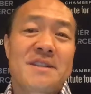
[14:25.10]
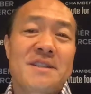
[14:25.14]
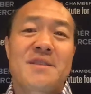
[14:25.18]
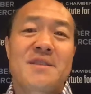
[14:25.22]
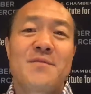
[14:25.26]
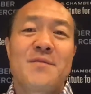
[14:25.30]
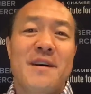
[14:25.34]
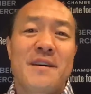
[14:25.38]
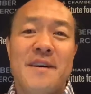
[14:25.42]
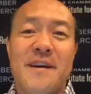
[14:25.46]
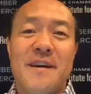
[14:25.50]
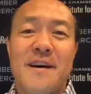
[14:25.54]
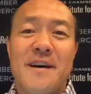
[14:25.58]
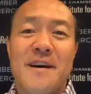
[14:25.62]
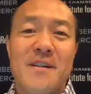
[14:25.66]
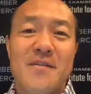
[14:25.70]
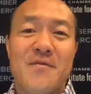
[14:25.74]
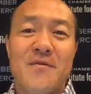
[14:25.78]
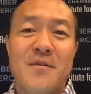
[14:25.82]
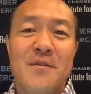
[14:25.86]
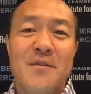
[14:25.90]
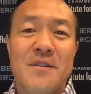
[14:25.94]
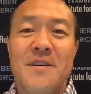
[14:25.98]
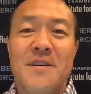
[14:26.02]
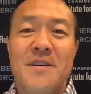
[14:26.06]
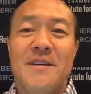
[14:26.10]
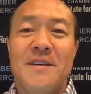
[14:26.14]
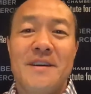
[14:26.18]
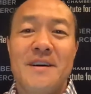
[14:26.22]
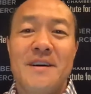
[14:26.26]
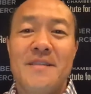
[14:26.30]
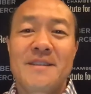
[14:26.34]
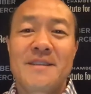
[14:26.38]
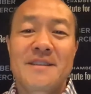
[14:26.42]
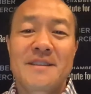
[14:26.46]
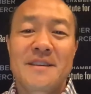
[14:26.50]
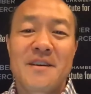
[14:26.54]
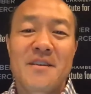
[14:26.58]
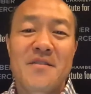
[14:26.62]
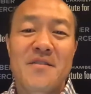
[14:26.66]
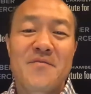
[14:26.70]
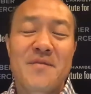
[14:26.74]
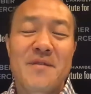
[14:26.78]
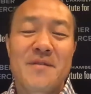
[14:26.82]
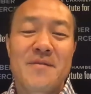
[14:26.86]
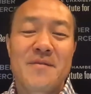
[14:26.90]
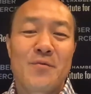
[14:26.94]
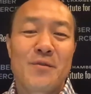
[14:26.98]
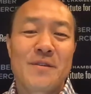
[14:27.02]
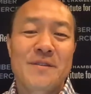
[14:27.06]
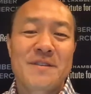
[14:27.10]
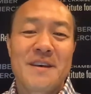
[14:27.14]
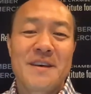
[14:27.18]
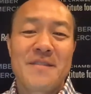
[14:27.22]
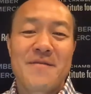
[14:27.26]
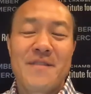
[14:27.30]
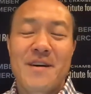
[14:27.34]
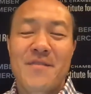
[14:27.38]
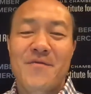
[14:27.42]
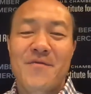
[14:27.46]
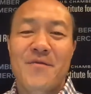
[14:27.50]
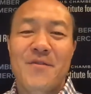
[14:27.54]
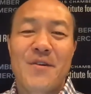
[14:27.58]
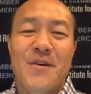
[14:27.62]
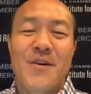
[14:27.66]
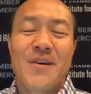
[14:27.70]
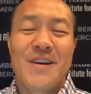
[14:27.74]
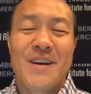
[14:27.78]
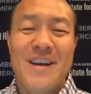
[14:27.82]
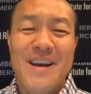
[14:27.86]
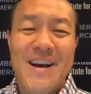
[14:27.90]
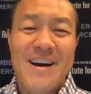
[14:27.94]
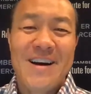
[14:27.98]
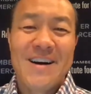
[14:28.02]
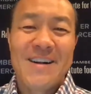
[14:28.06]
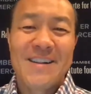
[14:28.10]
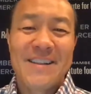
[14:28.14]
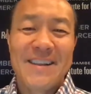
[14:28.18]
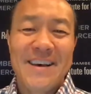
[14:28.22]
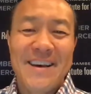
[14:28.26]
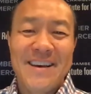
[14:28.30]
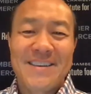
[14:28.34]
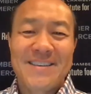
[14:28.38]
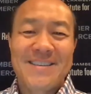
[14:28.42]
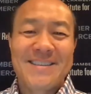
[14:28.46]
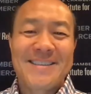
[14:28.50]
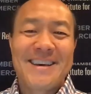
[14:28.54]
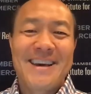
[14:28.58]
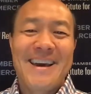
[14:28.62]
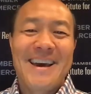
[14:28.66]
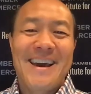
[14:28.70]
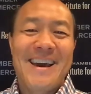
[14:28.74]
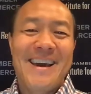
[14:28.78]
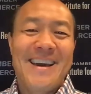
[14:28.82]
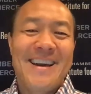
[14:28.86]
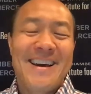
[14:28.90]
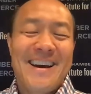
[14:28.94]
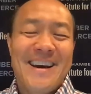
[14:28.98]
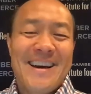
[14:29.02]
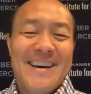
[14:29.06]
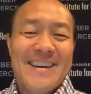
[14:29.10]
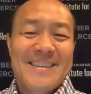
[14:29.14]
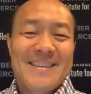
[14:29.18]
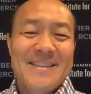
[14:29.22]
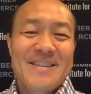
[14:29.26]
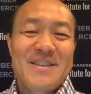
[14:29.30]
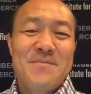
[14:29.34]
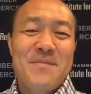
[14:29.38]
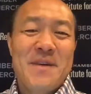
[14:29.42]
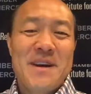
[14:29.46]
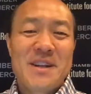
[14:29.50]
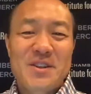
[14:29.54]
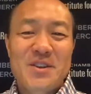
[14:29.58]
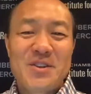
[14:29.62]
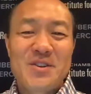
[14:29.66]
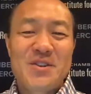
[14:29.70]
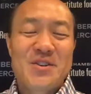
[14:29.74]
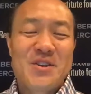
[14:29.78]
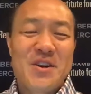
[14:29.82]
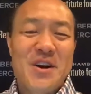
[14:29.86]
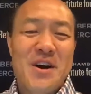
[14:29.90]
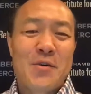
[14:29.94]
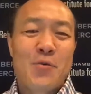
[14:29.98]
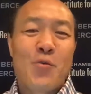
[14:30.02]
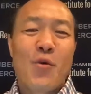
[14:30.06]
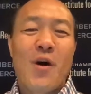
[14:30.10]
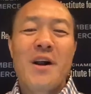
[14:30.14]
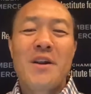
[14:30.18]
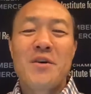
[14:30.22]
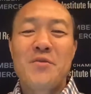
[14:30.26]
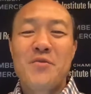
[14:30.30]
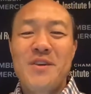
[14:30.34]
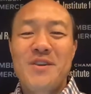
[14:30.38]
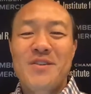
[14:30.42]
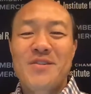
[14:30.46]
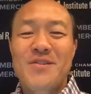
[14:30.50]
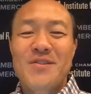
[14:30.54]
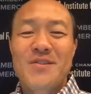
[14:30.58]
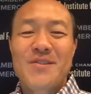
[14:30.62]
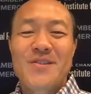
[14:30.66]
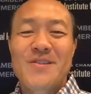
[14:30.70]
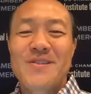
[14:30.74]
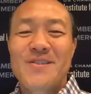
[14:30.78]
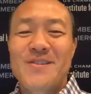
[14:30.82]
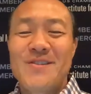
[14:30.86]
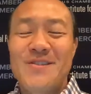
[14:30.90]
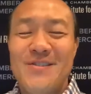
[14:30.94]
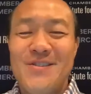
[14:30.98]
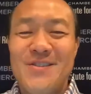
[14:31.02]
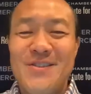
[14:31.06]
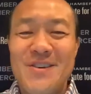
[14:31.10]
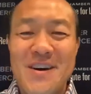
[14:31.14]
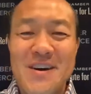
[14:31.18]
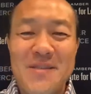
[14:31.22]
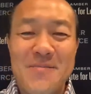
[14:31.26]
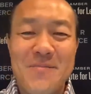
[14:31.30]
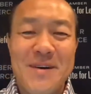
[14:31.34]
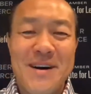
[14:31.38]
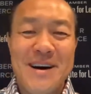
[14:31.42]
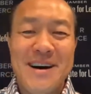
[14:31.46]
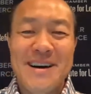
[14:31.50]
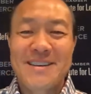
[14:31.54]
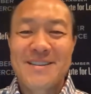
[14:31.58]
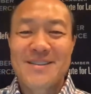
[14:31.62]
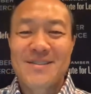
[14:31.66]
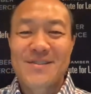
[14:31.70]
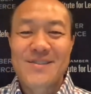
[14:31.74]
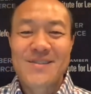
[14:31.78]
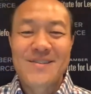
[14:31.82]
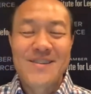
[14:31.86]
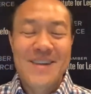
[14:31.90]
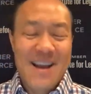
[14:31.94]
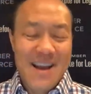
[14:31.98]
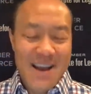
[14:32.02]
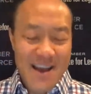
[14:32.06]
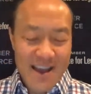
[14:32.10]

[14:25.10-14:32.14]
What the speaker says: about California in and of itself, but we'll save that for a later day. Since you mentioned John, why don't we turn to John Beisner?